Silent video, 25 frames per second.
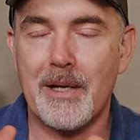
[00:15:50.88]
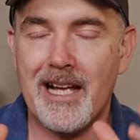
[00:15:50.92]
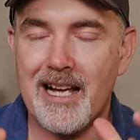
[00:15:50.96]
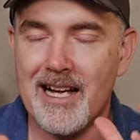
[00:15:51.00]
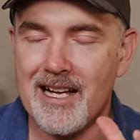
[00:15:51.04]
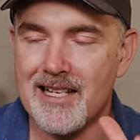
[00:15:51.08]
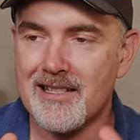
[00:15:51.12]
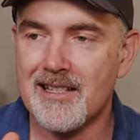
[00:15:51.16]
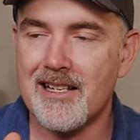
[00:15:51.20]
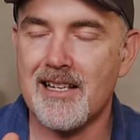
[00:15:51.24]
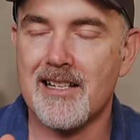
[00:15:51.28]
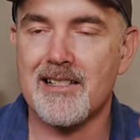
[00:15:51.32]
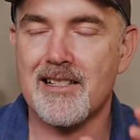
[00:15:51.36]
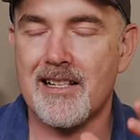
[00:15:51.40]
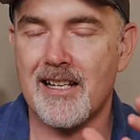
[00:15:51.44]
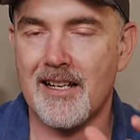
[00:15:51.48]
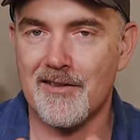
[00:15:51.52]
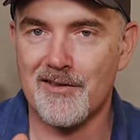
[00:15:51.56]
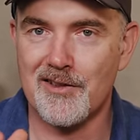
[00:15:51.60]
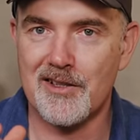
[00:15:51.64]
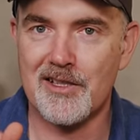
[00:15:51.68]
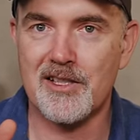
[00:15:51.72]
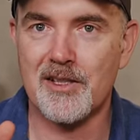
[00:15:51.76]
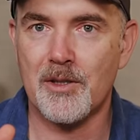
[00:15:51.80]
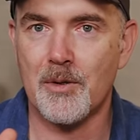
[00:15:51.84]
we ask
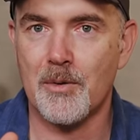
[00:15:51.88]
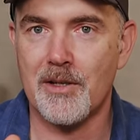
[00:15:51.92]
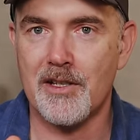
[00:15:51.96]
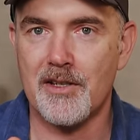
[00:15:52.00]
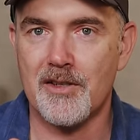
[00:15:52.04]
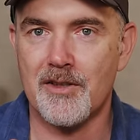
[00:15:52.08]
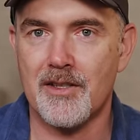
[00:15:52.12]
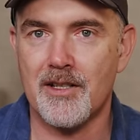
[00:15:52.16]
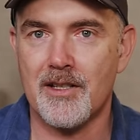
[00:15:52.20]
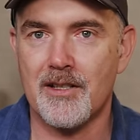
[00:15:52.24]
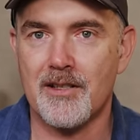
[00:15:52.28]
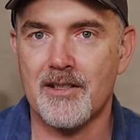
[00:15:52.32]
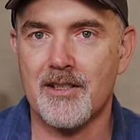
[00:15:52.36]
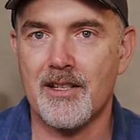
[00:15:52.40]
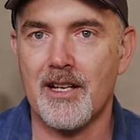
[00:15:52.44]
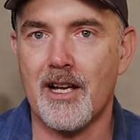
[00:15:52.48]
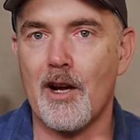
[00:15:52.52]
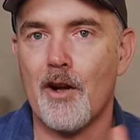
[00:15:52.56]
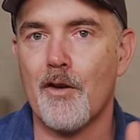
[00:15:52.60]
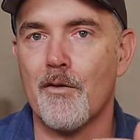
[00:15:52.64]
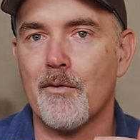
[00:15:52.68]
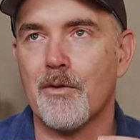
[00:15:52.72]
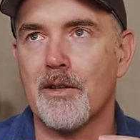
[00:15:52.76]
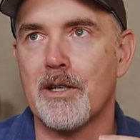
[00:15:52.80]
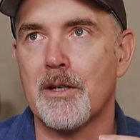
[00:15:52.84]
ourselves these questions,
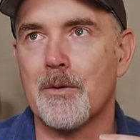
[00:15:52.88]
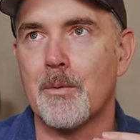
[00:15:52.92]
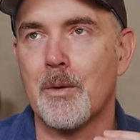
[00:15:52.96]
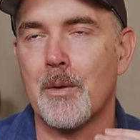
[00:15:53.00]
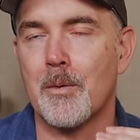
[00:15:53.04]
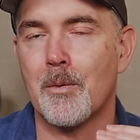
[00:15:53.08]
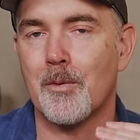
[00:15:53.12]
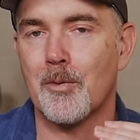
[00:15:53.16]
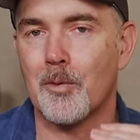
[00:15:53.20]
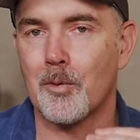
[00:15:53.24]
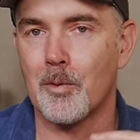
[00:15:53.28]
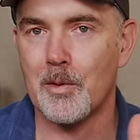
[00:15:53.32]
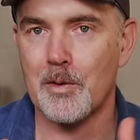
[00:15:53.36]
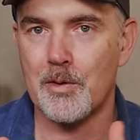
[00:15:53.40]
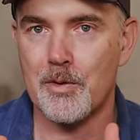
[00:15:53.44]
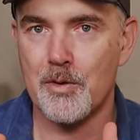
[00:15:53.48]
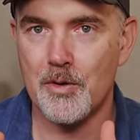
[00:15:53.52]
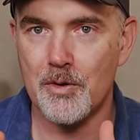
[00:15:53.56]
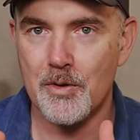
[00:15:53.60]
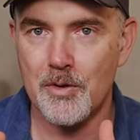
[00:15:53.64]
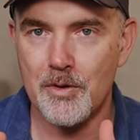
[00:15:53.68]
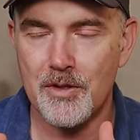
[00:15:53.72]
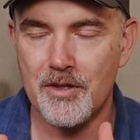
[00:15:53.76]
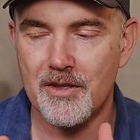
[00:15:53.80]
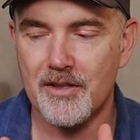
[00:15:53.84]
hopefully we will
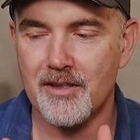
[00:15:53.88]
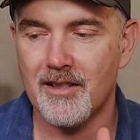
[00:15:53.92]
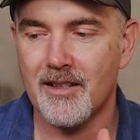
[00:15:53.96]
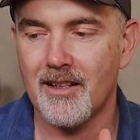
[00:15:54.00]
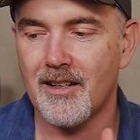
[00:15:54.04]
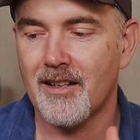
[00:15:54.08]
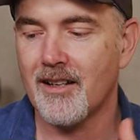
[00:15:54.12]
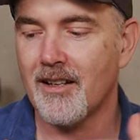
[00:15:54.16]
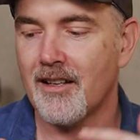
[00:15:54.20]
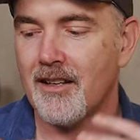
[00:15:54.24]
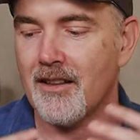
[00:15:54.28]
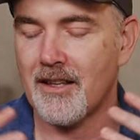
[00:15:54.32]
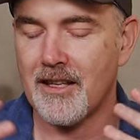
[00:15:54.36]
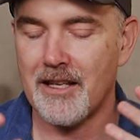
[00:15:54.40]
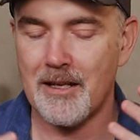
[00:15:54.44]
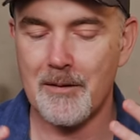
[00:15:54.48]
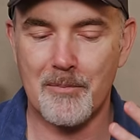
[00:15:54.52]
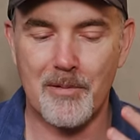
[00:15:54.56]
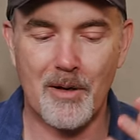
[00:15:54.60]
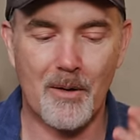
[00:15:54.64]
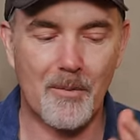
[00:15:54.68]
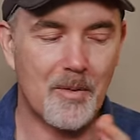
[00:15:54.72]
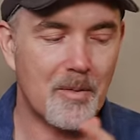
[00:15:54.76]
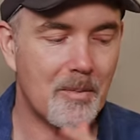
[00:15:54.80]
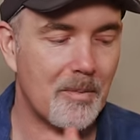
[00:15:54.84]
reduce the
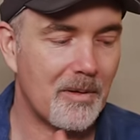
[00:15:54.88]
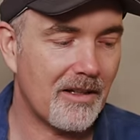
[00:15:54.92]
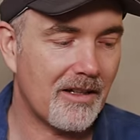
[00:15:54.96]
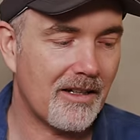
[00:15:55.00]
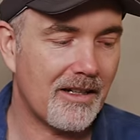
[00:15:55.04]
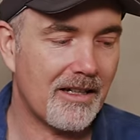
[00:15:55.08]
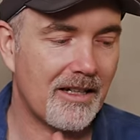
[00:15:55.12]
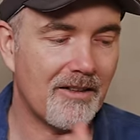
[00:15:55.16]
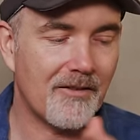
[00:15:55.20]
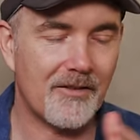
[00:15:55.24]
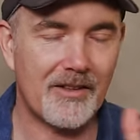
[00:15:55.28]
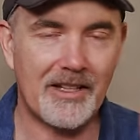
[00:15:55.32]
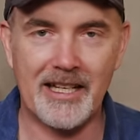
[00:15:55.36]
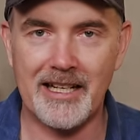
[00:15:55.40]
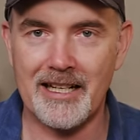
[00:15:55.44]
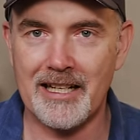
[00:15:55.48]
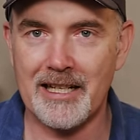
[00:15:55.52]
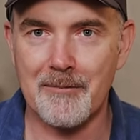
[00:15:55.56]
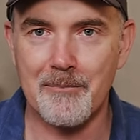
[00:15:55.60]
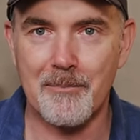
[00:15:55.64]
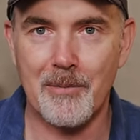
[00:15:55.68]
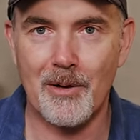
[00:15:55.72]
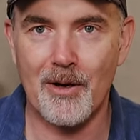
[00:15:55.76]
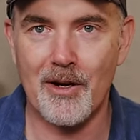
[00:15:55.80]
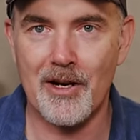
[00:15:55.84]
probability of
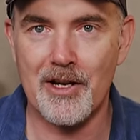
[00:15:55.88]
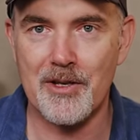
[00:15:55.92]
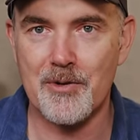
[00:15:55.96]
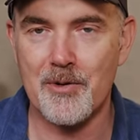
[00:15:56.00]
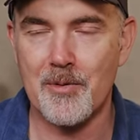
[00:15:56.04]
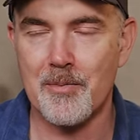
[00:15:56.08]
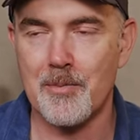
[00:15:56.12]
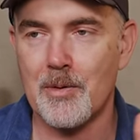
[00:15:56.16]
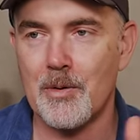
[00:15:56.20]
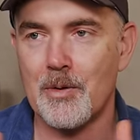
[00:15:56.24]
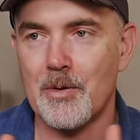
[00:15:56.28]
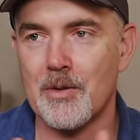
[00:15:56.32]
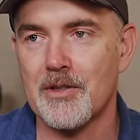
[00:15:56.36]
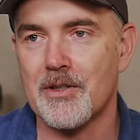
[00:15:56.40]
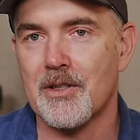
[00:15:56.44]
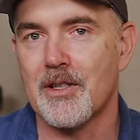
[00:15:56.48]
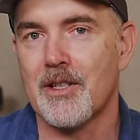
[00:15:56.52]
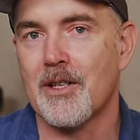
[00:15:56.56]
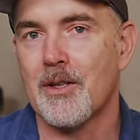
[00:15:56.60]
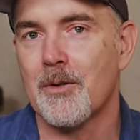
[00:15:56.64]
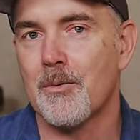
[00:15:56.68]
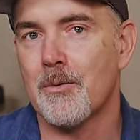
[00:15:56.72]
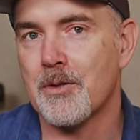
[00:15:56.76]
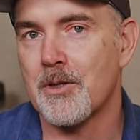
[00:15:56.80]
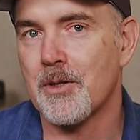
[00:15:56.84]
getting buyer's remorse,
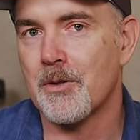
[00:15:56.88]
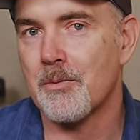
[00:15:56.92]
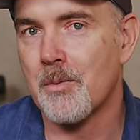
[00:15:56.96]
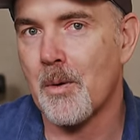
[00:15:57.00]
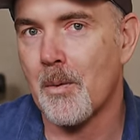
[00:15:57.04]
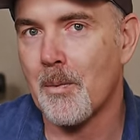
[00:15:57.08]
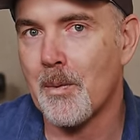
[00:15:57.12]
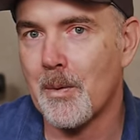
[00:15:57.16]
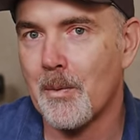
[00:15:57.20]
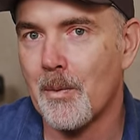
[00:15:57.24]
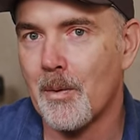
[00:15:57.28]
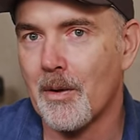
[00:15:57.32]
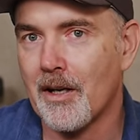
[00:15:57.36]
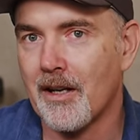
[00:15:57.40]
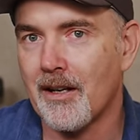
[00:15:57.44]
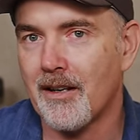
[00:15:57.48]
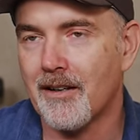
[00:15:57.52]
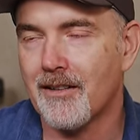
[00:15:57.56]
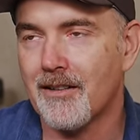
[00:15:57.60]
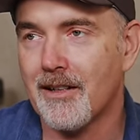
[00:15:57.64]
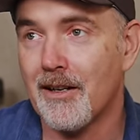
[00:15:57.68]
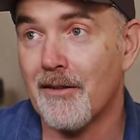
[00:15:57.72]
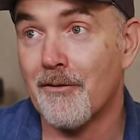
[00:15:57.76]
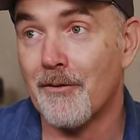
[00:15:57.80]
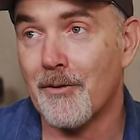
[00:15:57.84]
which is what we want to
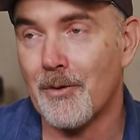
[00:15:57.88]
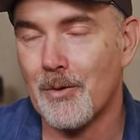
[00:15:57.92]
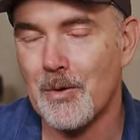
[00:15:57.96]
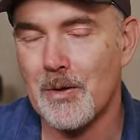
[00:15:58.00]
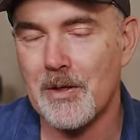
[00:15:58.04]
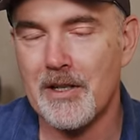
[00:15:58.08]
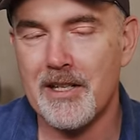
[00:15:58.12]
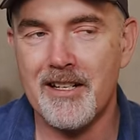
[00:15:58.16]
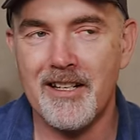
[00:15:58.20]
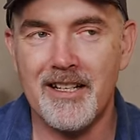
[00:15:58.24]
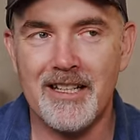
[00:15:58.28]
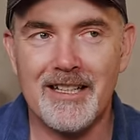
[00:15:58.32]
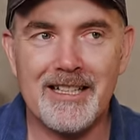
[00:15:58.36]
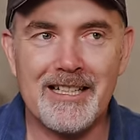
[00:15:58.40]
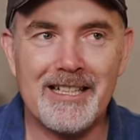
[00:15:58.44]
avoid.